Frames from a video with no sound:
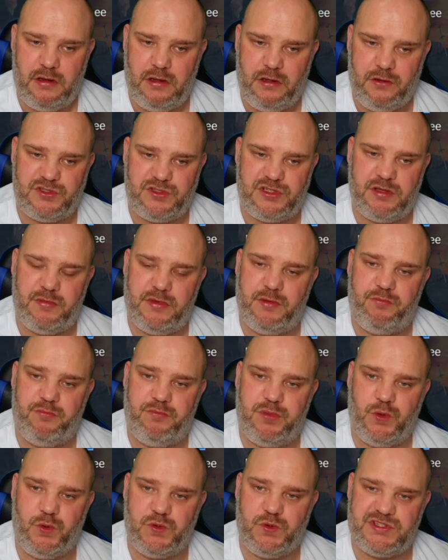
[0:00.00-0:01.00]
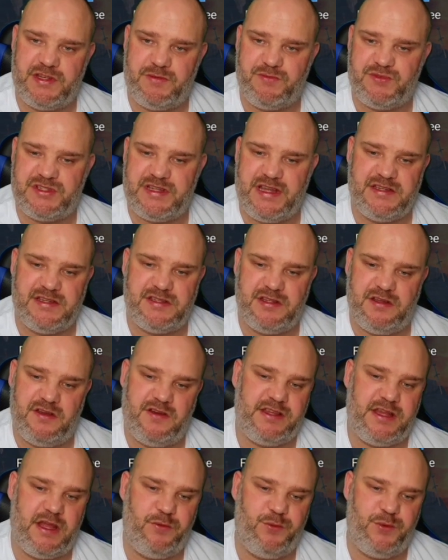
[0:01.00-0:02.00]
lose some of the poor substats
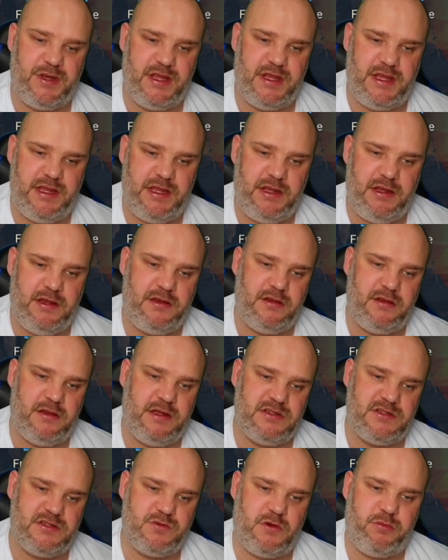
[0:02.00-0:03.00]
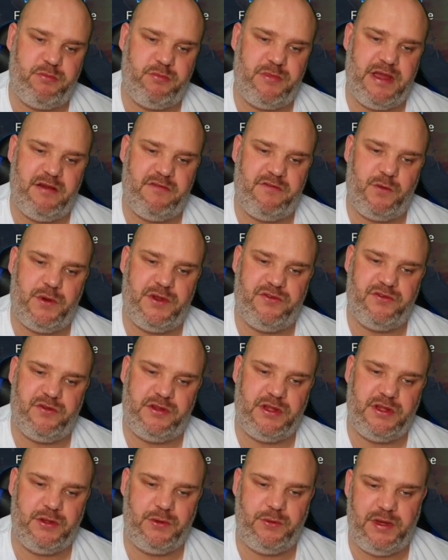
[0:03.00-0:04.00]
that I don't need and swap them out for ones
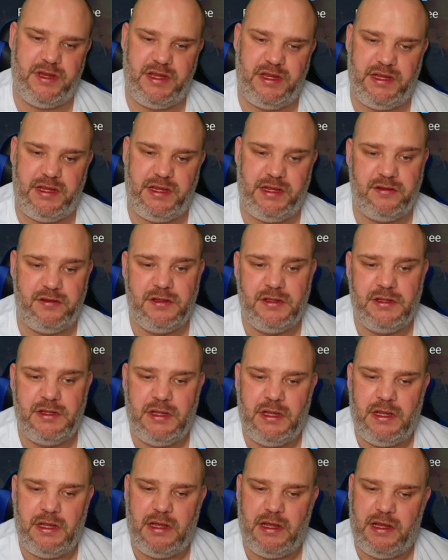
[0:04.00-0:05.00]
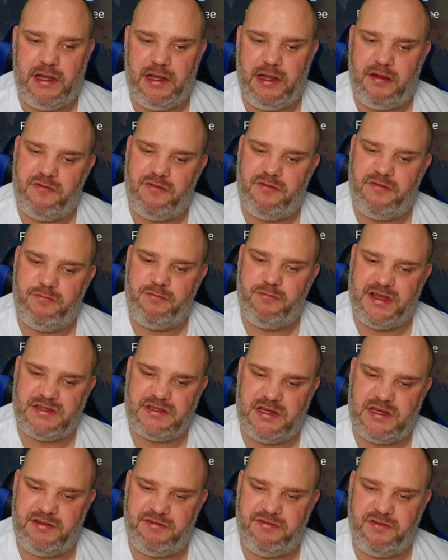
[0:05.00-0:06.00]
I do need, and
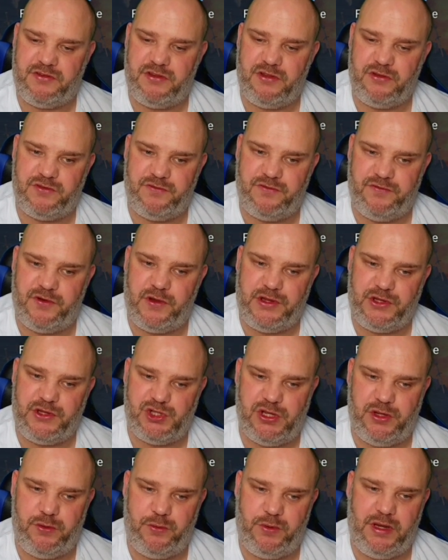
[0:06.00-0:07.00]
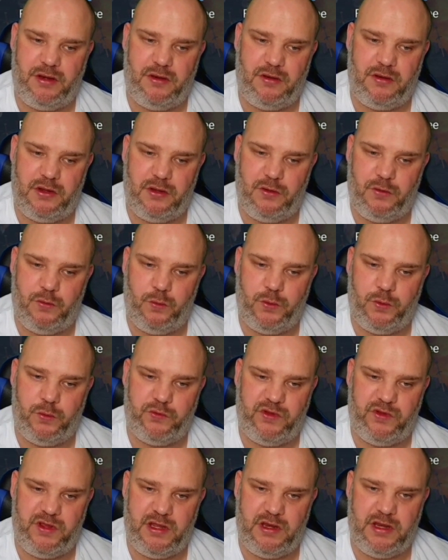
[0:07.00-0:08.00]
basically do some fine tuning, you
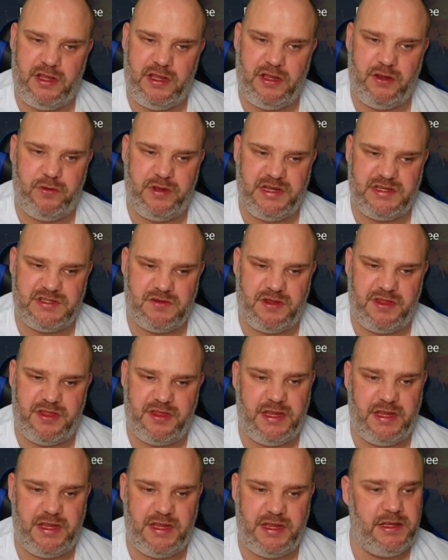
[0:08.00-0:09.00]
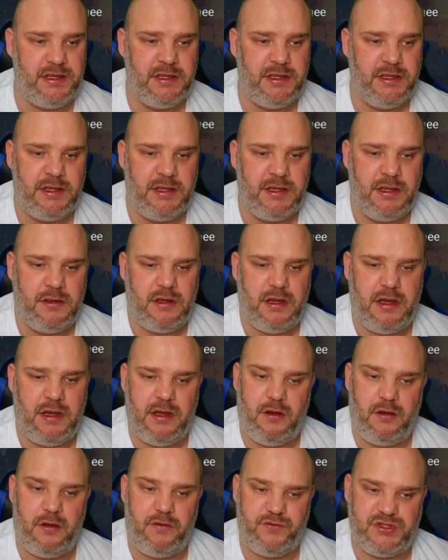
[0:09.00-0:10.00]
will see an increase, I think.
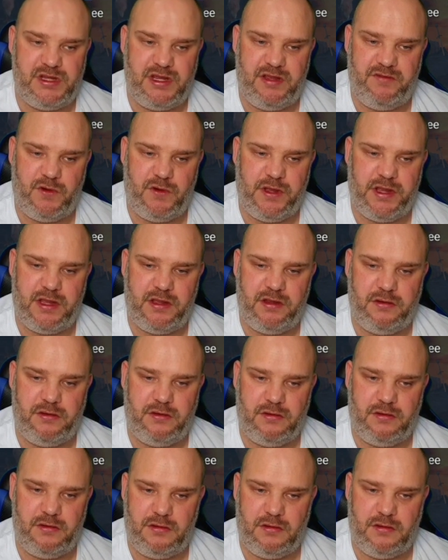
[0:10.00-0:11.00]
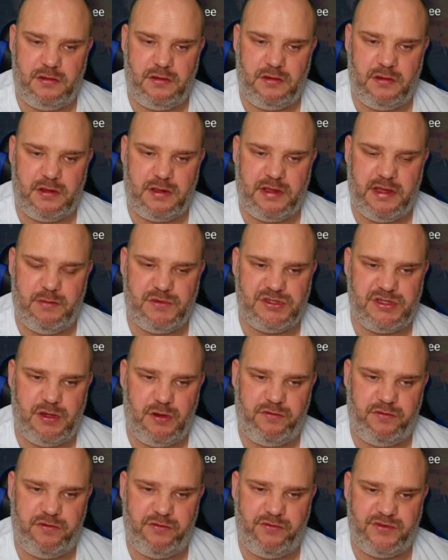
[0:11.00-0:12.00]
Obviously if I can get
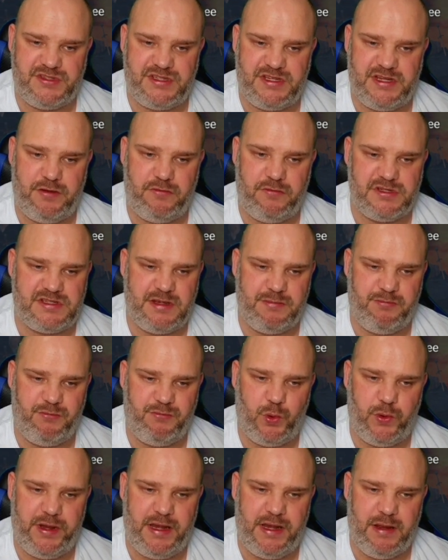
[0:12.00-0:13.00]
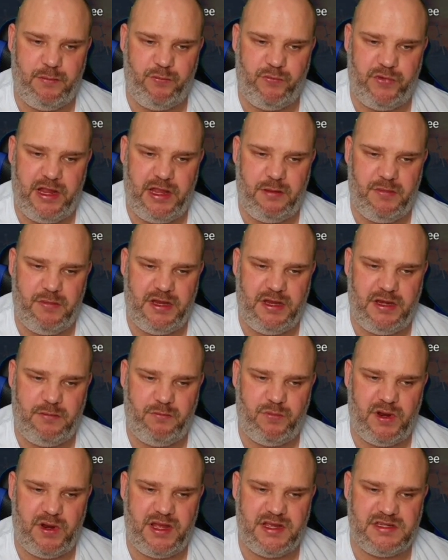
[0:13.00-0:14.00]
myself a Vizier at some point and bring him
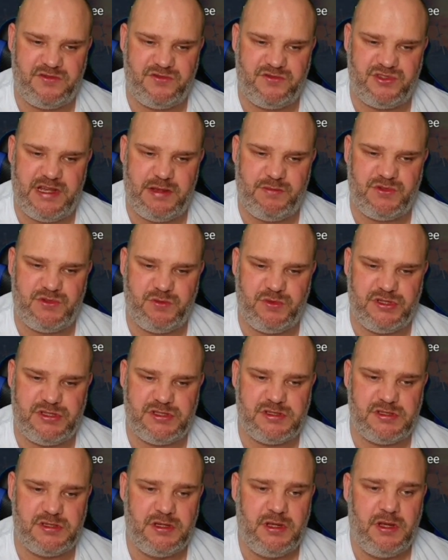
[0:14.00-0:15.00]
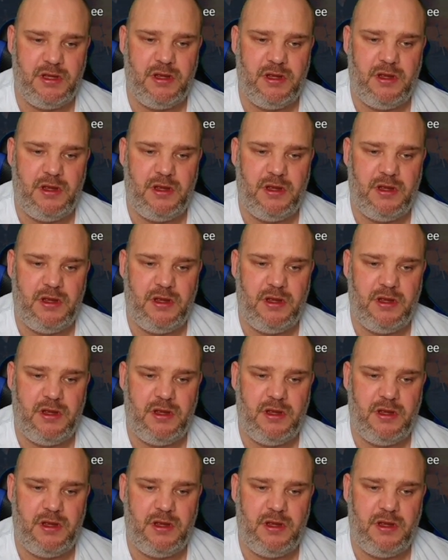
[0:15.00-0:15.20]
in place of Septimus,